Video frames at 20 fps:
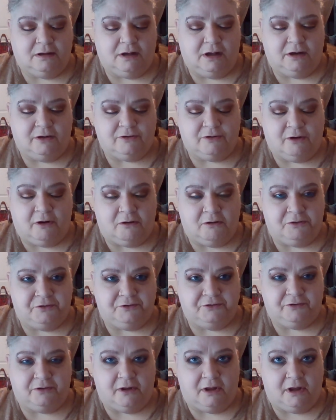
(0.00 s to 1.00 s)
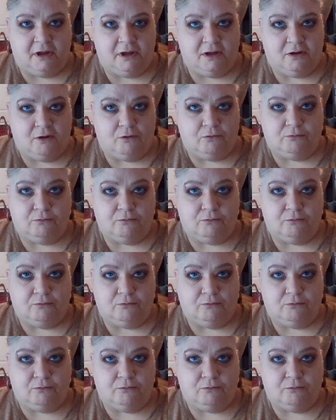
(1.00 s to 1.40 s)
I charged like